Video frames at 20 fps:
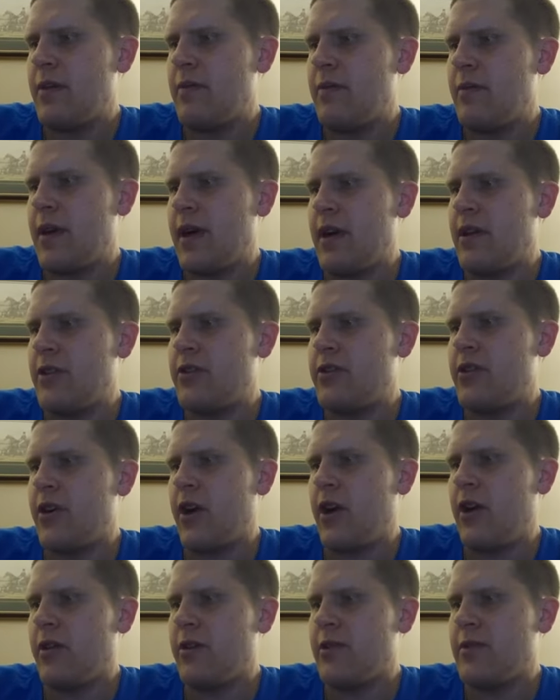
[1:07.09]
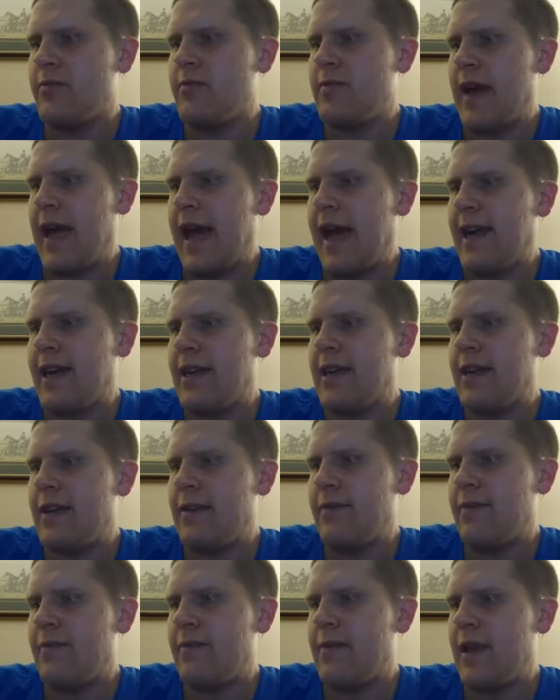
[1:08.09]
by Charles Beck
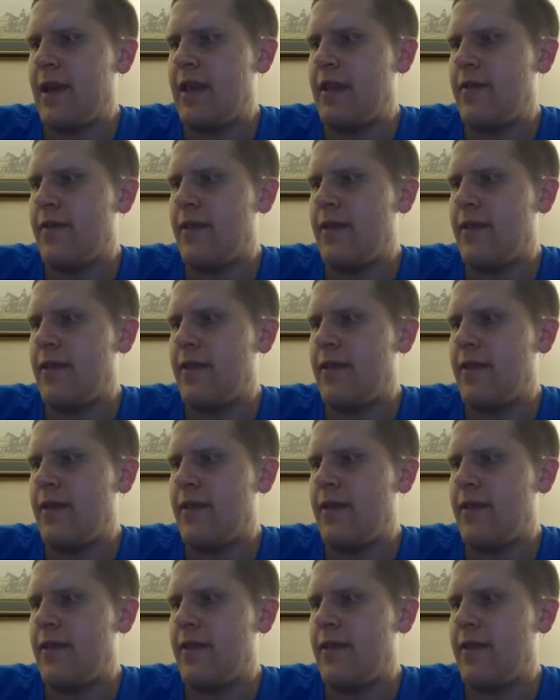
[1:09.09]
and the